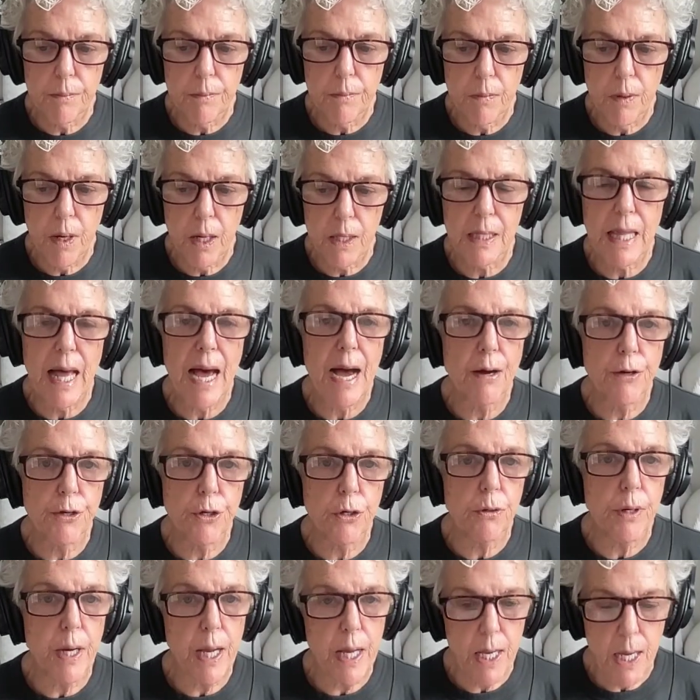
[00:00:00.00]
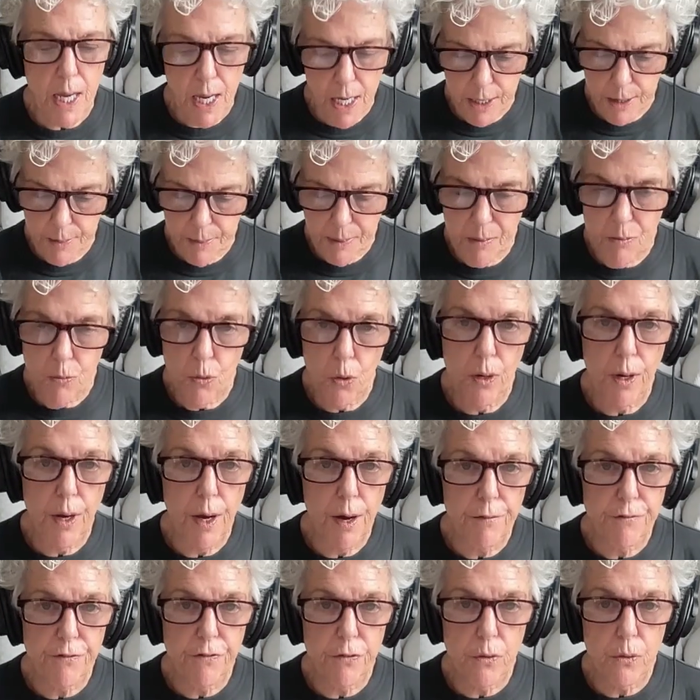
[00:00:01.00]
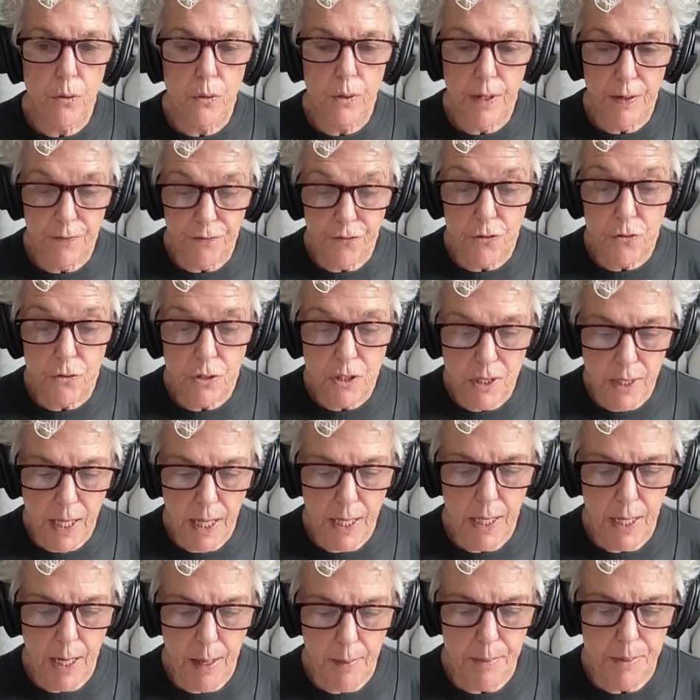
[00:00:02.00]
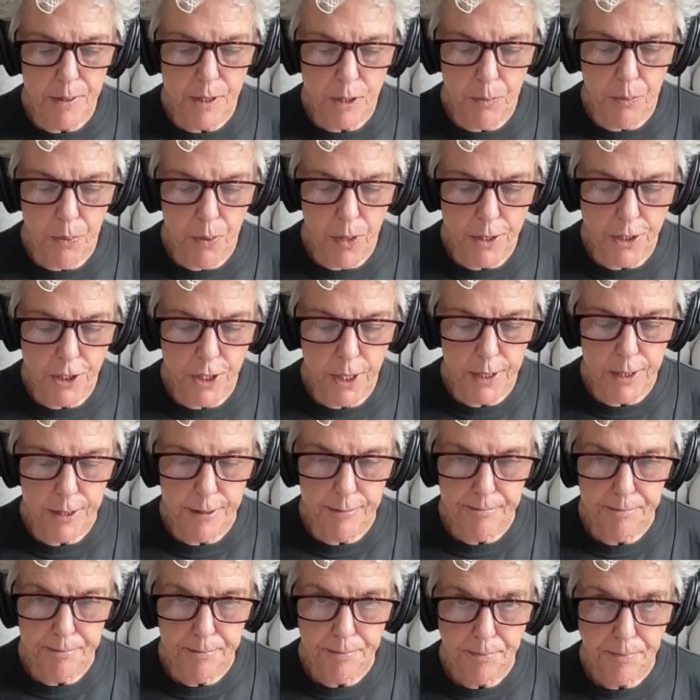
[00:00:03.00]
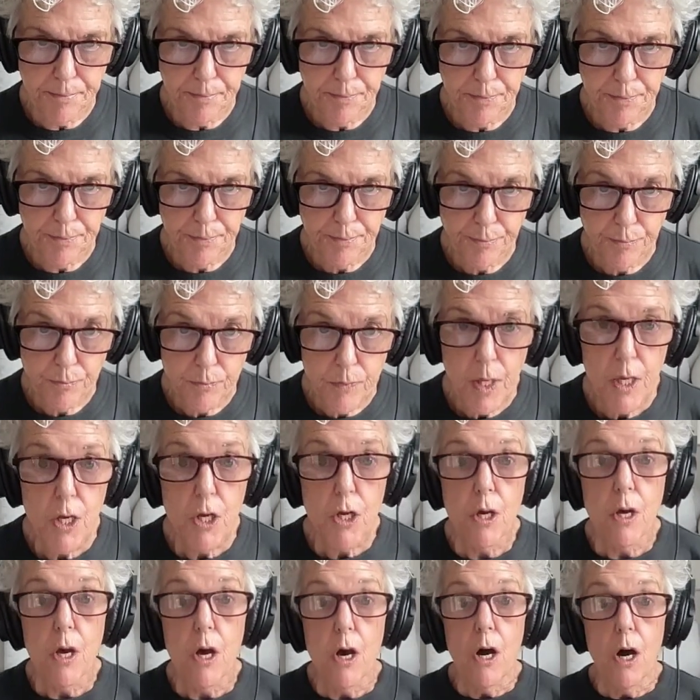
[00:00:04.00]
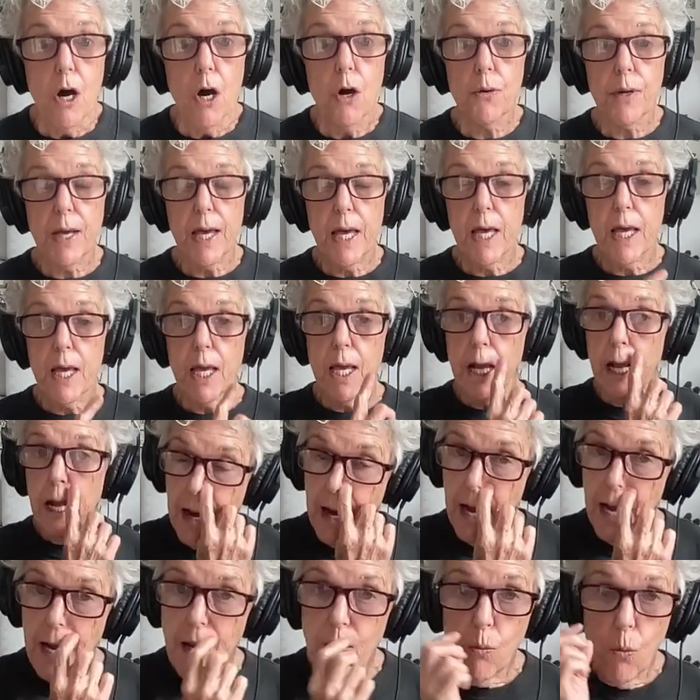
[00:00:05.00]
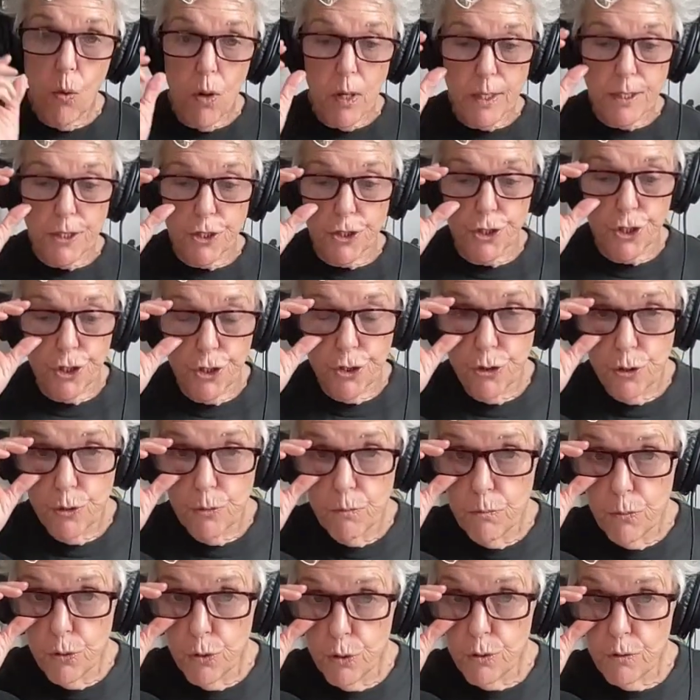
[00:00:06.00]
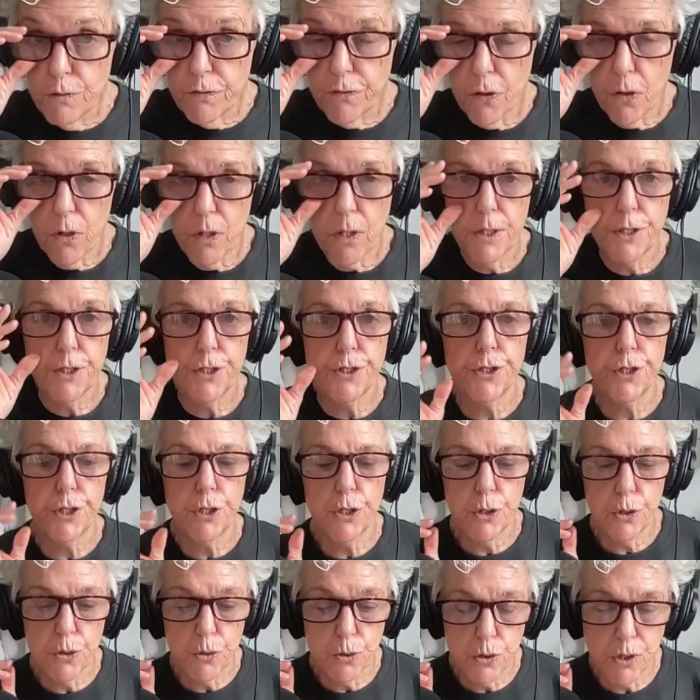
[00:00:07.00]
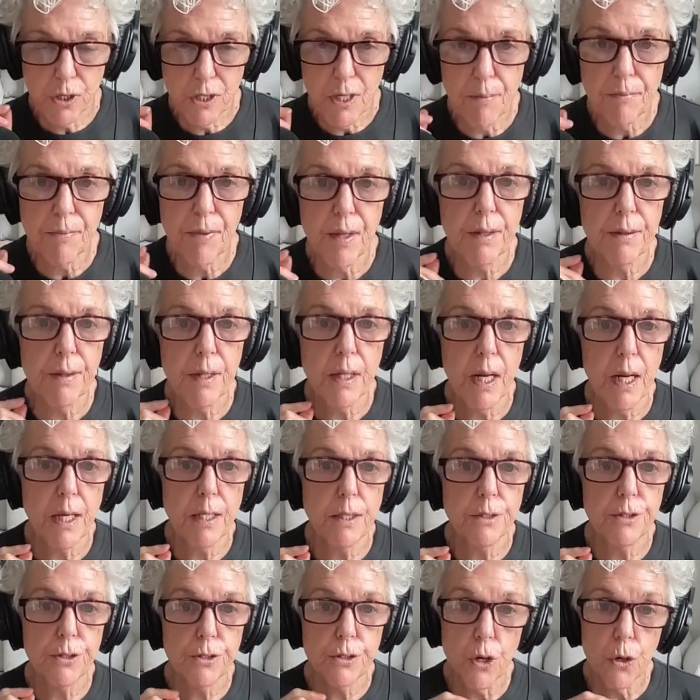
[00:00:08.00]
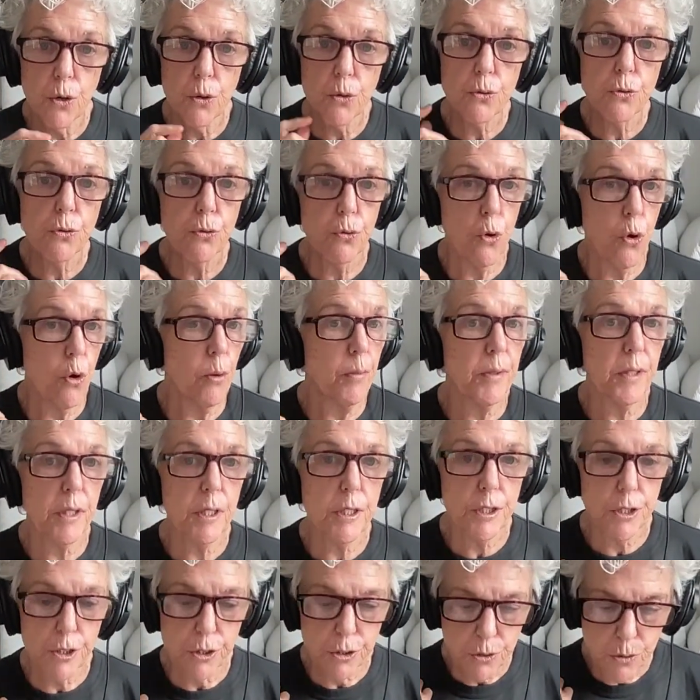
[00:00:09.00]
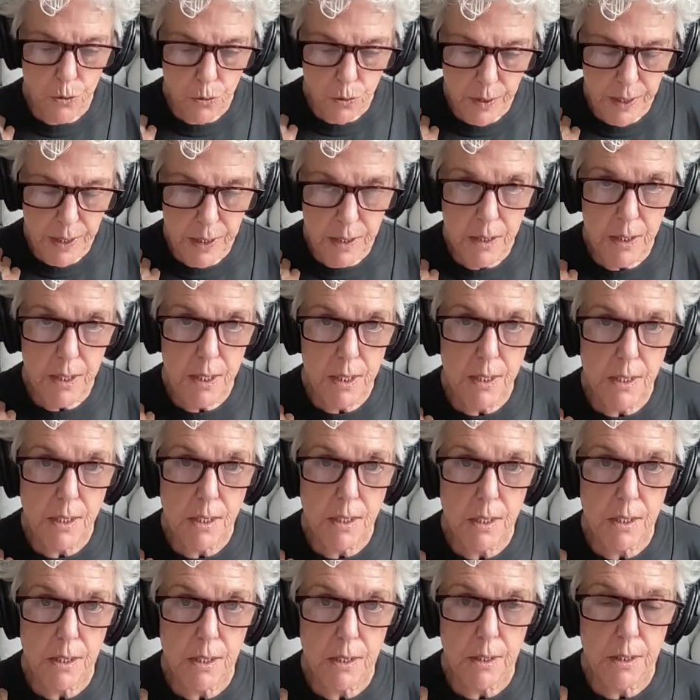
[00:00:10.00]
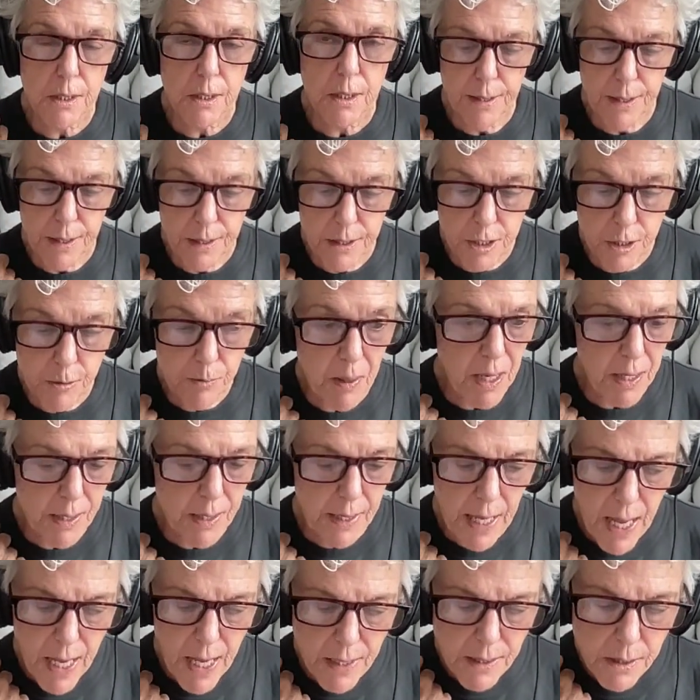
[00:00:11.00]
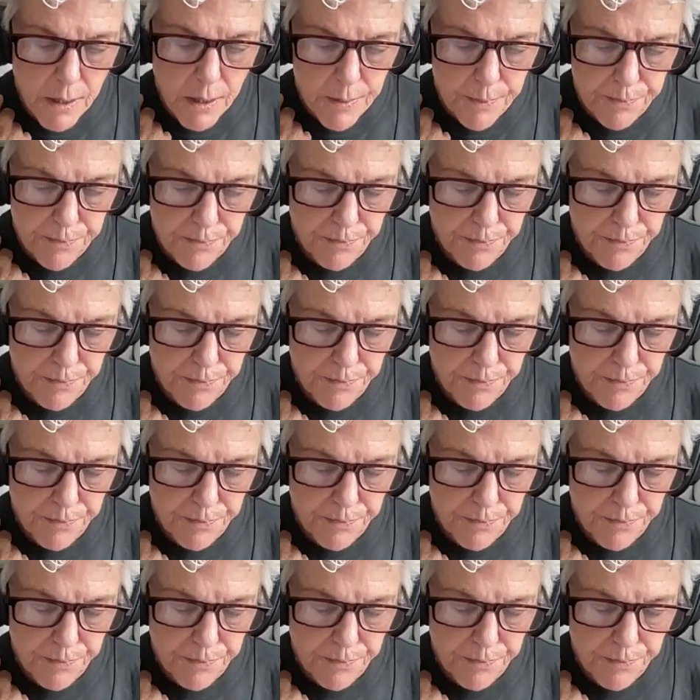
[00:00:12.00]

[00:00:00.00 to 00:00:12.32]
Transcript: allow your AI to be more helpful if you set it up as a project. Okay, I want to move on to something that I don't normally do in this podcast.